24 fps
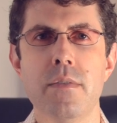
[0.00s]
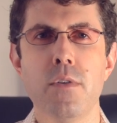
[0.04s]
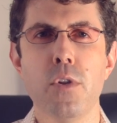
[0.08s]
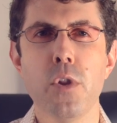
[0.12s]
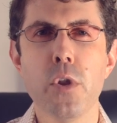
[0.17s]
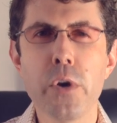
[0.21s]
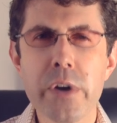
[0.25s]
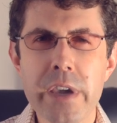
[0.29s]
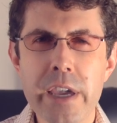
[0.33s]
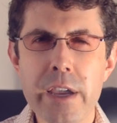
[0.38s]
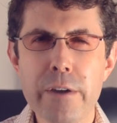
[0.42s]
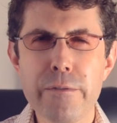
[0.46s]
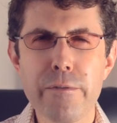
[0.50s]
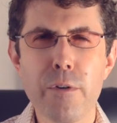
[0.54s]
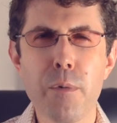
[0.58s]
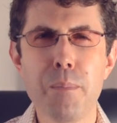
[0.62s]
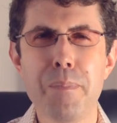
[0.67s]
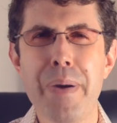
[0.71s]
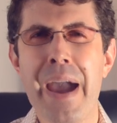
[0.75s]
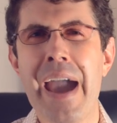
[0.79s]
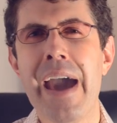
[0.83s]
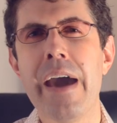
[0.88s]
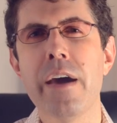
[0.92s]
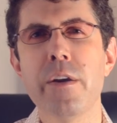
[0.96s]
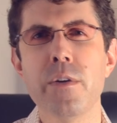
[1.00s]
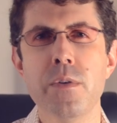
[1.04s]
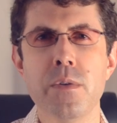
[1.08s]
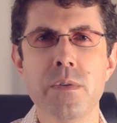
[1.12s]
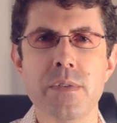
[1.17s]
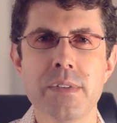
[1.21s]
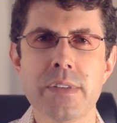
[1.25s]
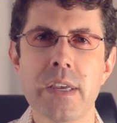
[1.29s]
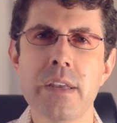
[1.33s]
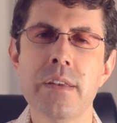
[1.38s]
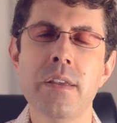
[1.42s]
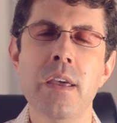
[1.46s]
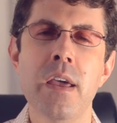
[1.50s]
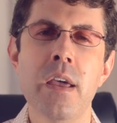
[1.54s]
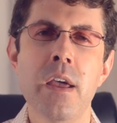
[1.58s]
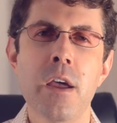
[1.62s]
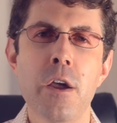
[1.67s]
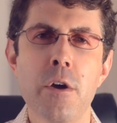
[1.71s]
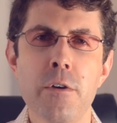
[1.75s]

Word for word: looking for patterns and